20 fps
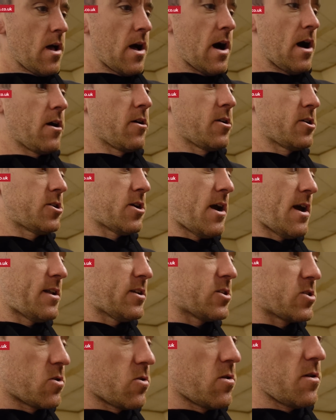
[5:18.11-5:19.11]
I'm going to try and
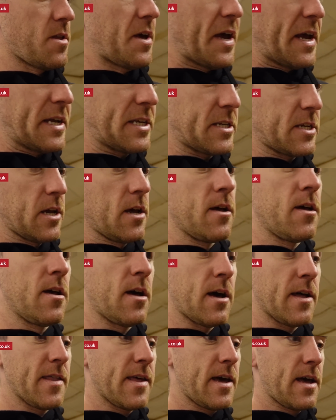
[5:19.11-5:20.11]
sort this
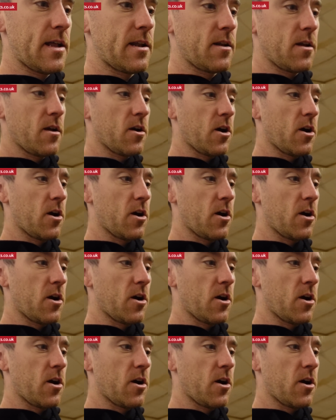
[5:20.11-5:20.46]
and then